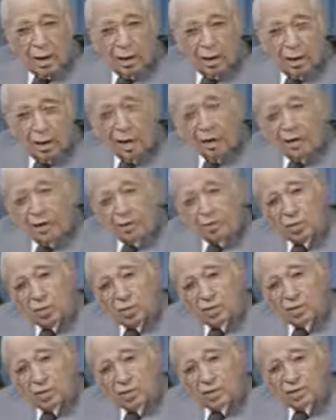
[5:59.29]
Now, he
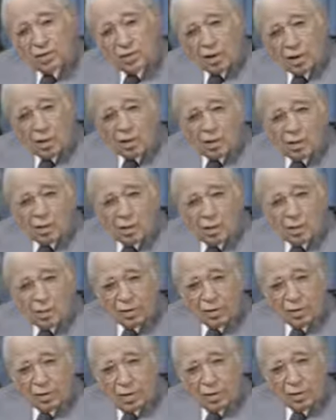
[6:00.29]
told me to start
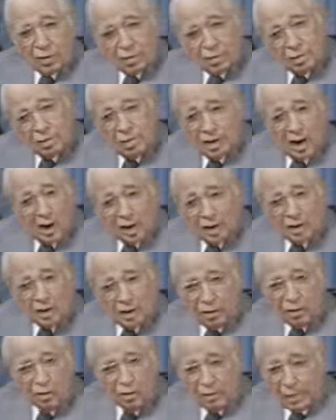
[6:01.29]
on a daily
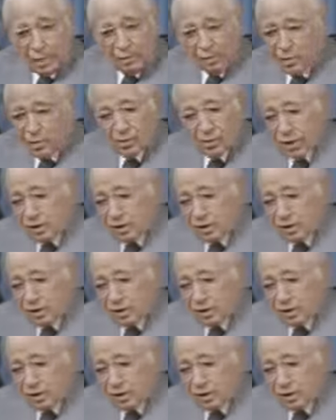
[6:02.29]
newspaper.